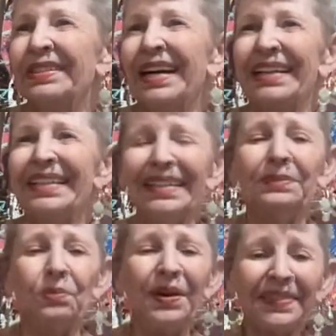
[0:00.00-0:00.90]

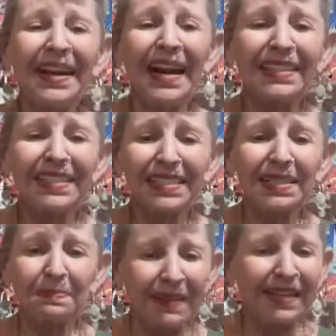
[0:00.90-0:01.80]
again what the heck does
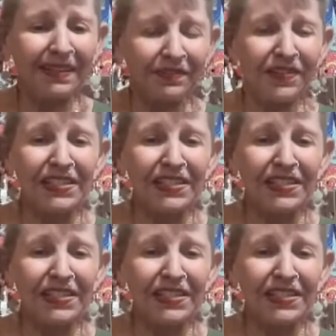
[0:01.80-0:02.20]
it mean if